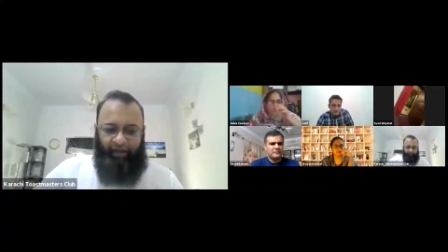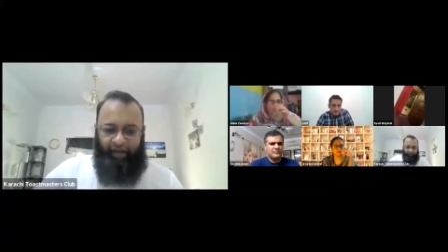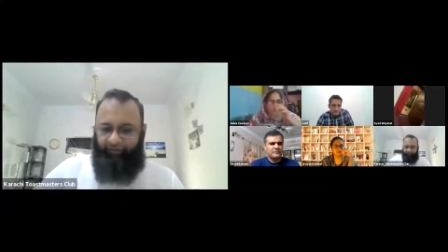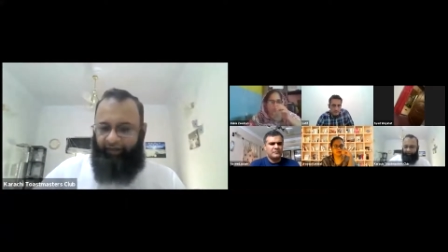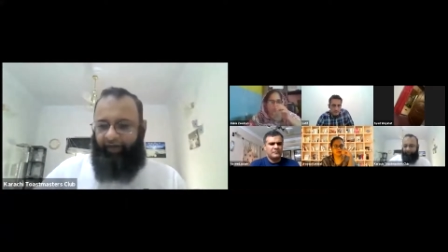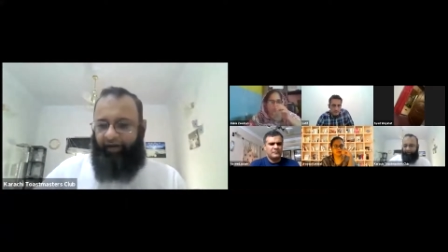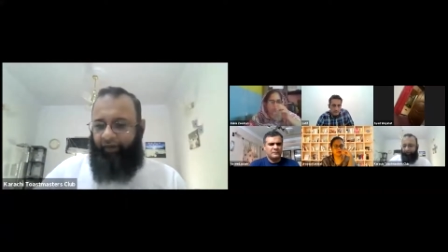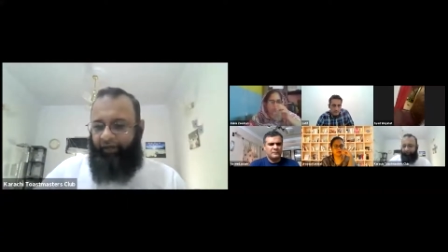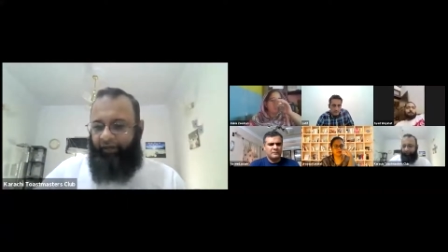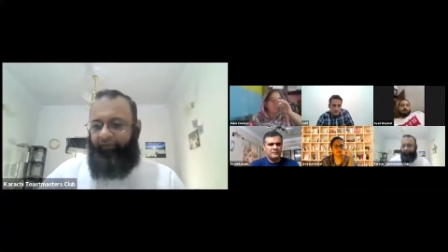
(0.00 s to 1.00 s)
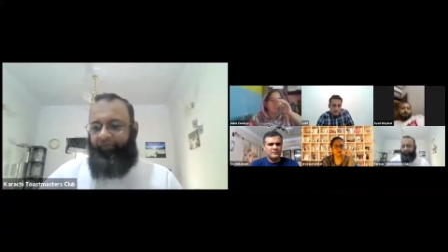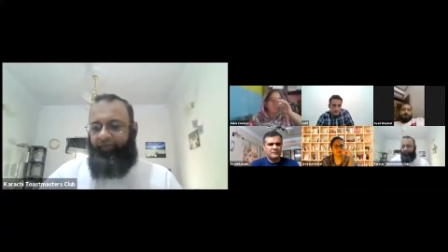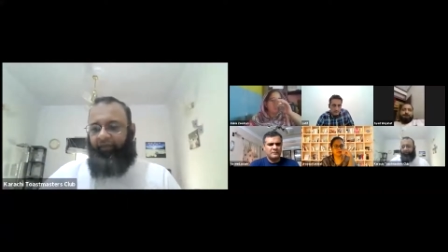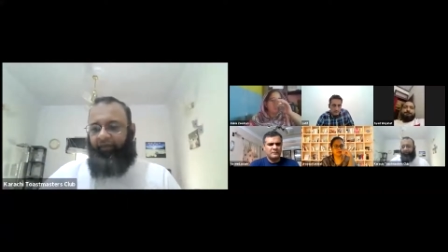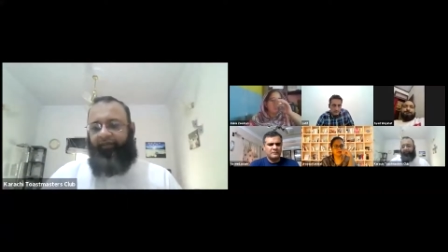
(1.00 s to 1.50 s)
I will cover
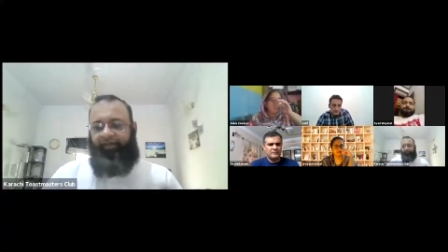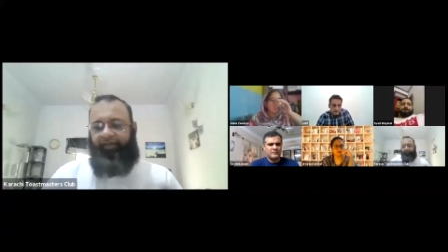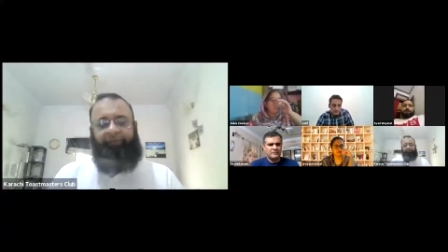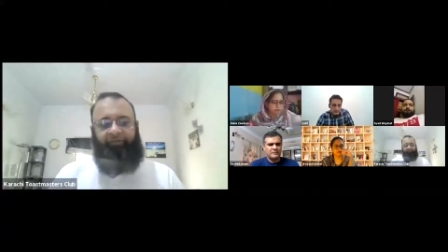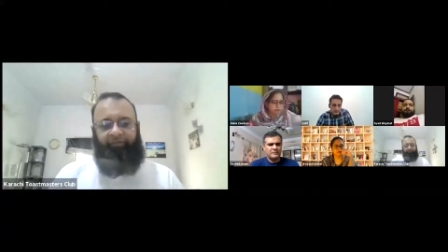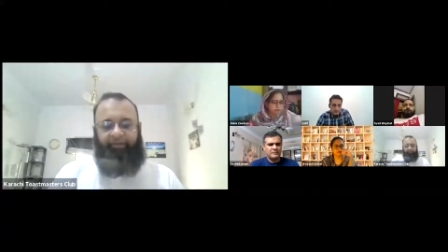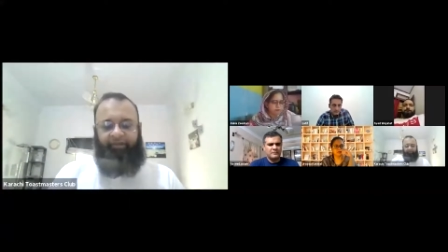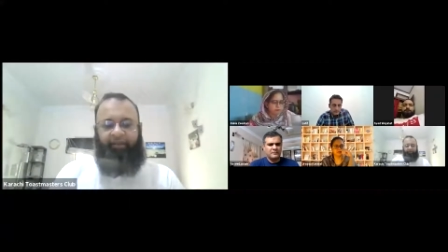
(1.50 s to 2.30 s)
the types of speech.